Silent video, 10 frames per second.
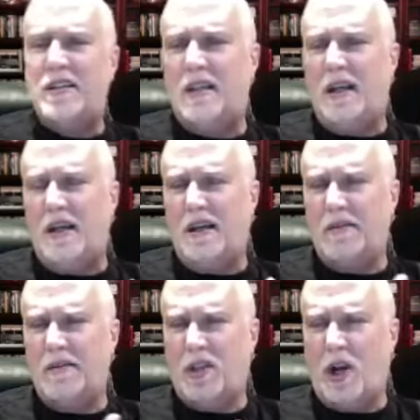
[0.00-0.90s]
uh,
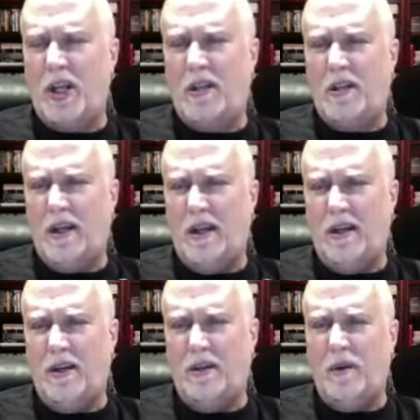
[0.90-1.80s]
started
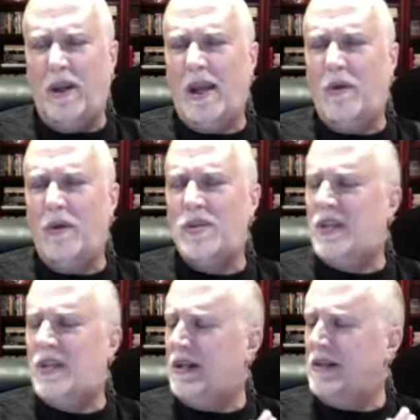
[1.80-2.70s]
uh, when I was
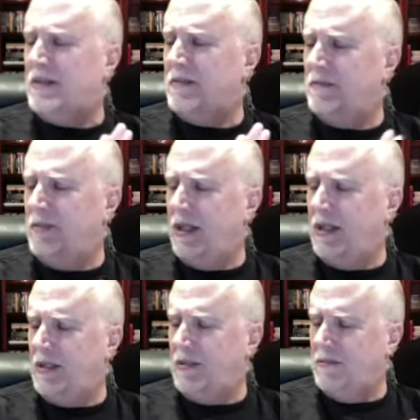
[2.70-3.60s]
uh,
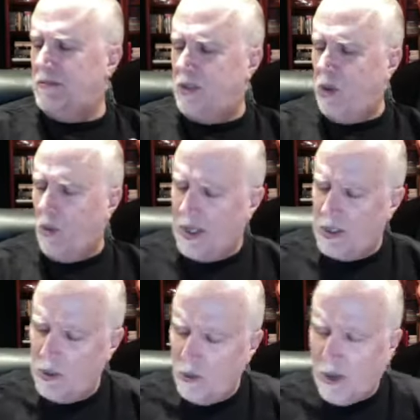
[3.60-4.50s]
uh going
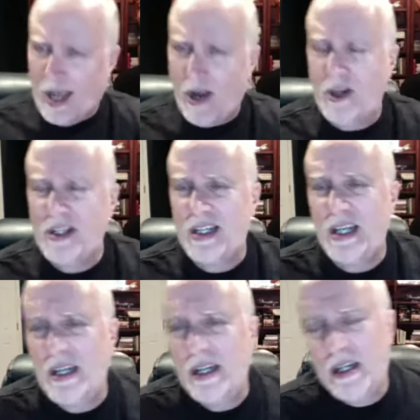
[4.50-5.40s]
to
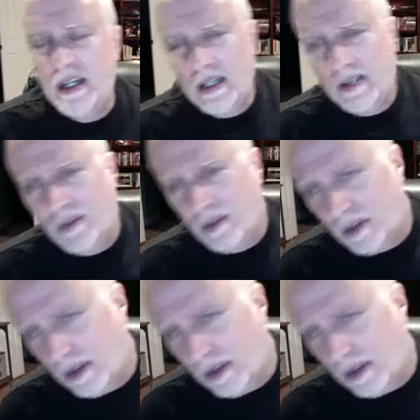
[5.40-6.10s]
IRT for